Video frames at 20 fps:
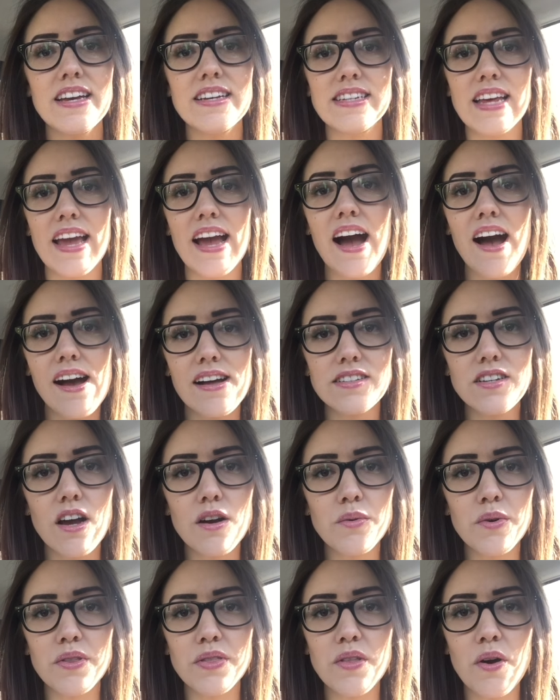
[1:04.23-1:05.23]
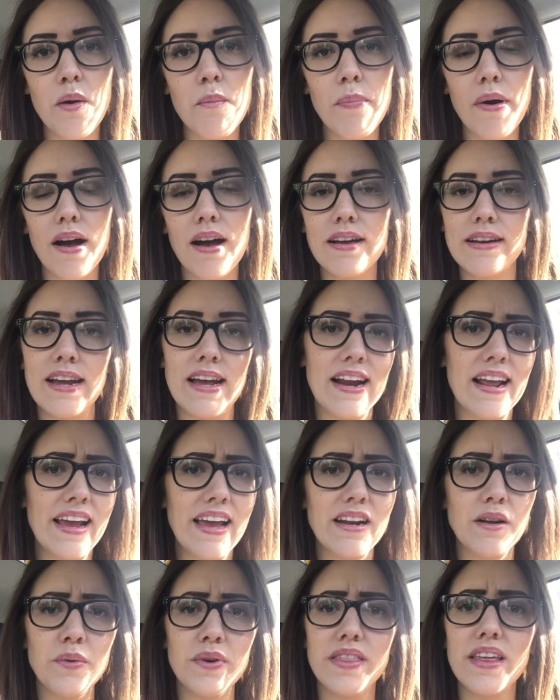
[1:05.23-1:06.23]
is a hot dog with no bun, and I
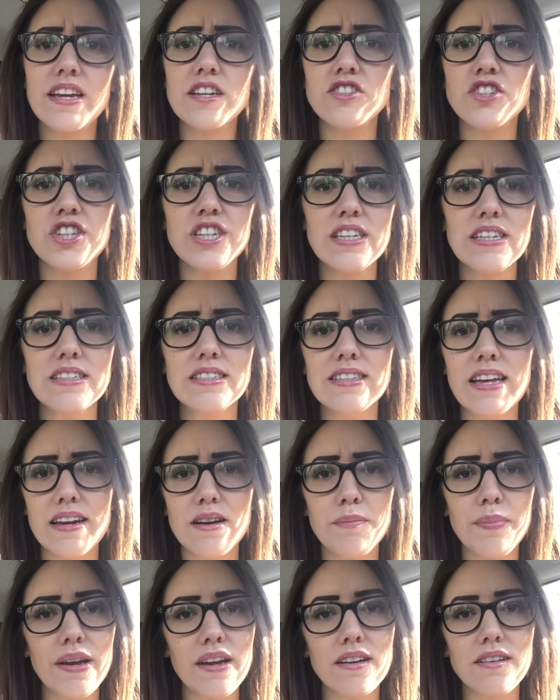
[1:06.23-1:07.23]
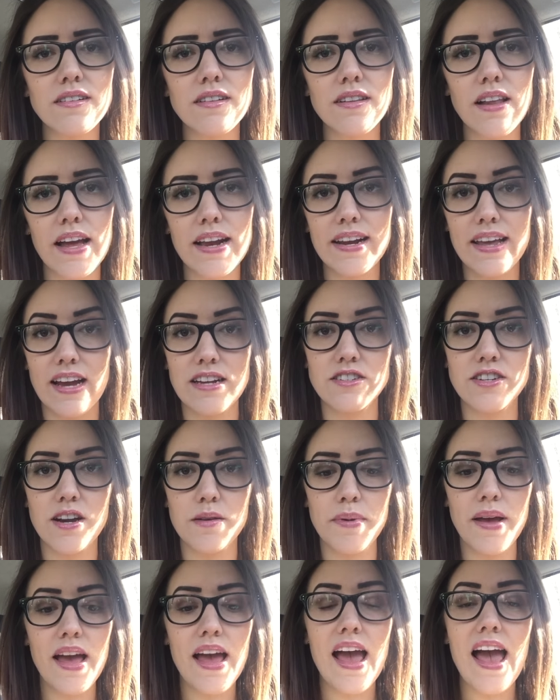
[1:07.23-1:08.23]
get it with like cheese and a pickle and
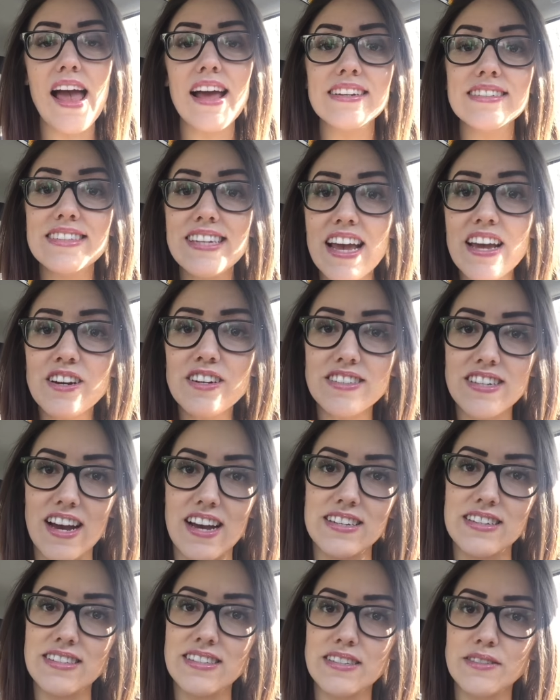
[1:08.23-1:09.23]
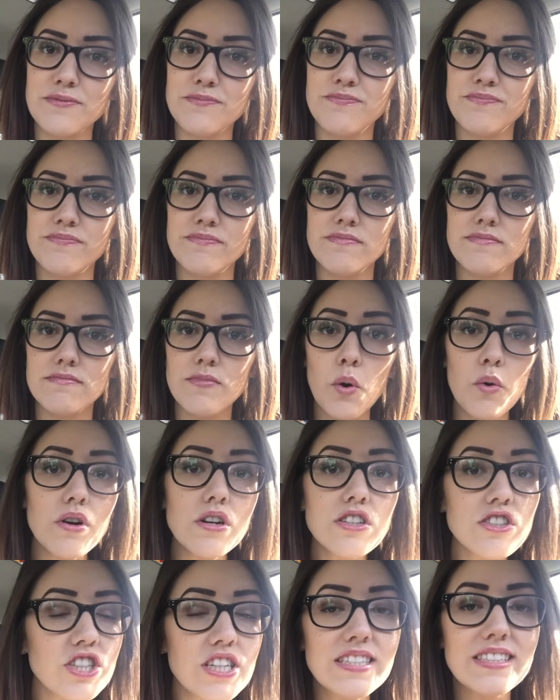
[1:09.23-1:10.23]
ketchup and tater tots.
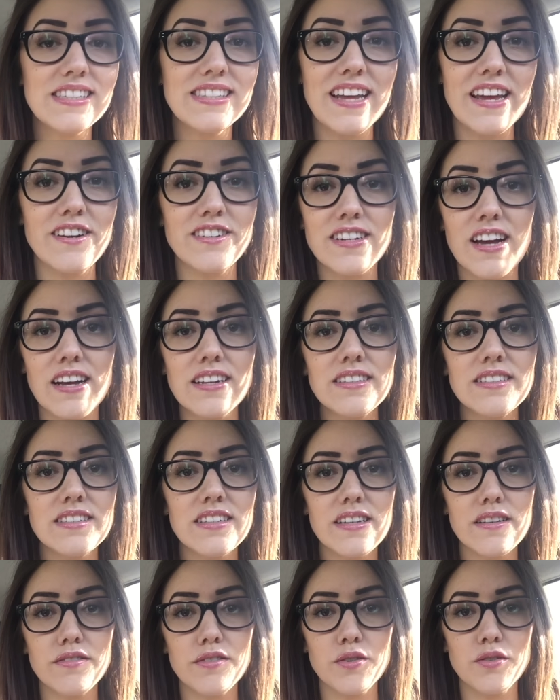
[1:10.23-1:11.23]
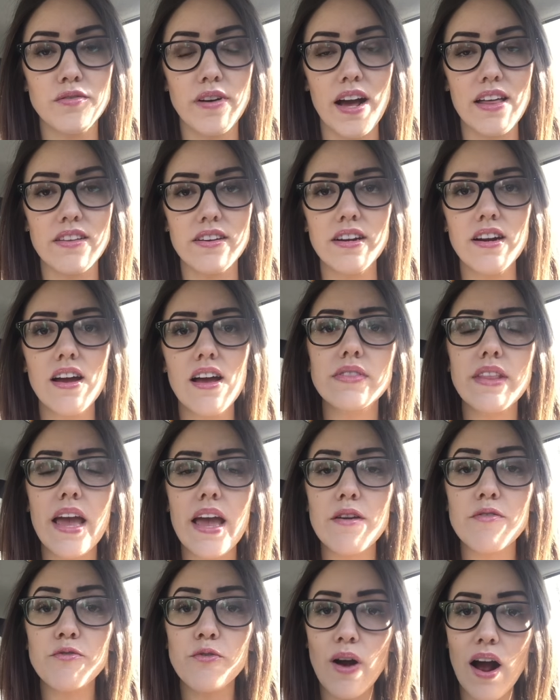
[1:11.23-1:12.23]
Or cheesy tater tots, if you'd rather.
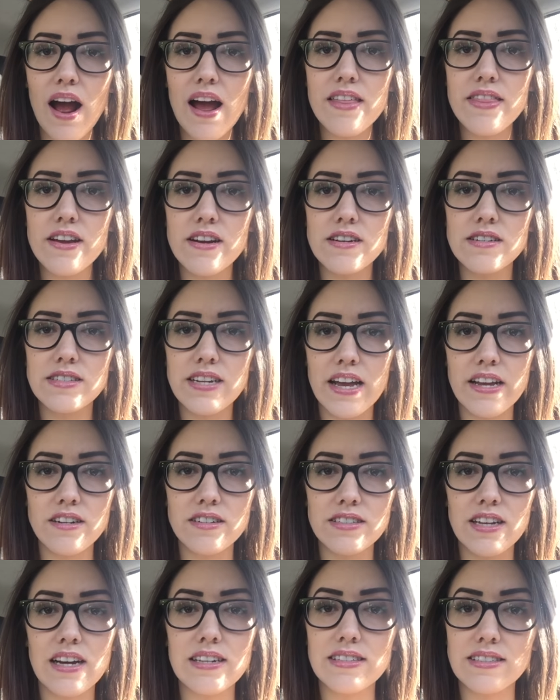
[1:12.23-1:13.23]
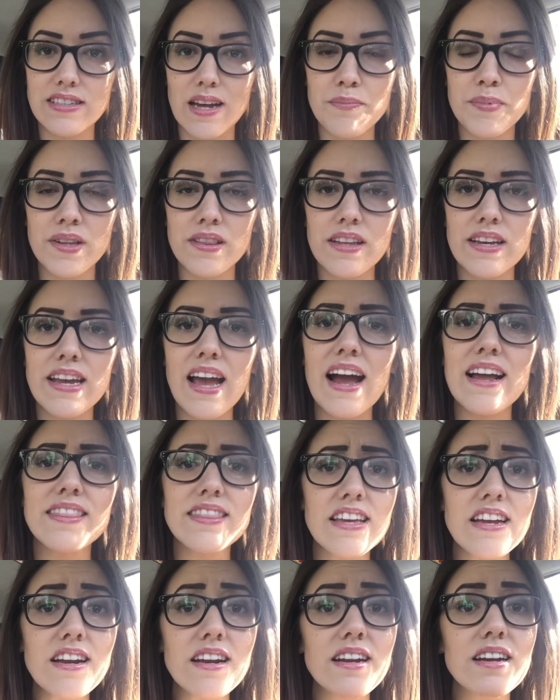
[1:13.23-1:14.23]
They fry their tater tots separately. I
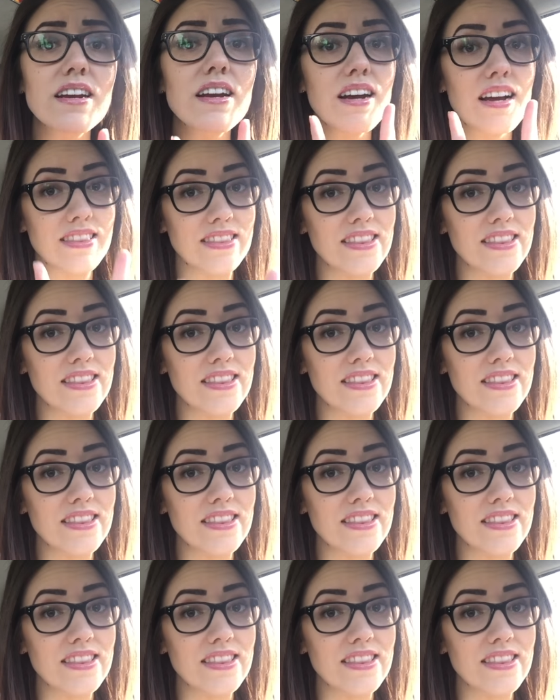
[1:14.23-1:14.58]
think